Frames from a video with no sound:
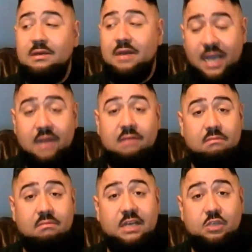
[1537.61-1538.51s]
And
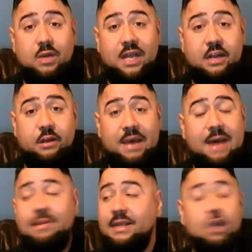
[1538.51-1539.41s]
that's what ended up
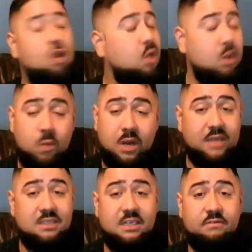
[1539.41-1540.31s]
happening. The only one that
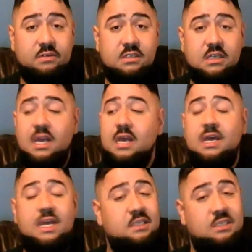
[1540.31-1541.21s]
suffers
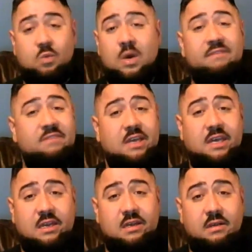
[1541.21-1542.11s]
is his wife and
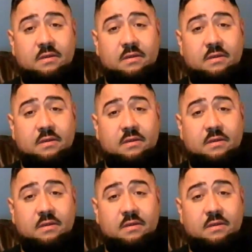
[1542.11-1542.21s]
kid.